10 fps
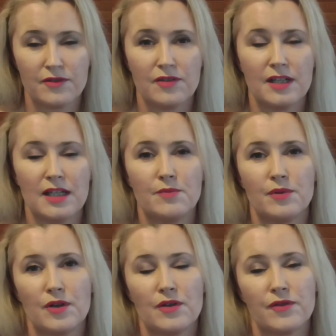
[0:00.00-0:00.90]
You need
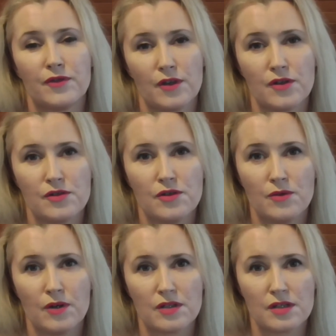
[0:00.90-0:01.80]
both for those
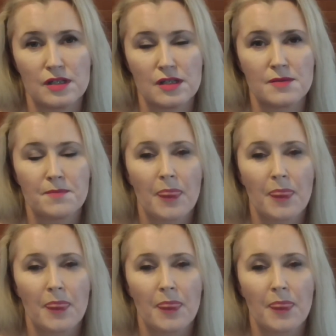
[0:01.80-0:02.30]
nuances.